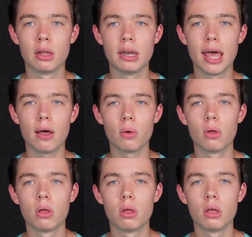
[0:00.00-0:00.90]
Now,
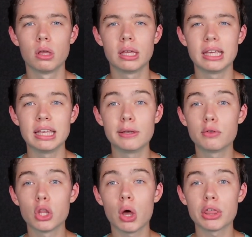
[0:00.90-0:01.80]

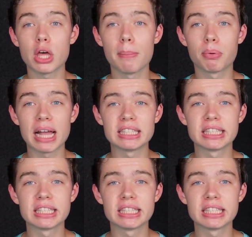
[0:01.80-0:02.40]
even though I thought Brad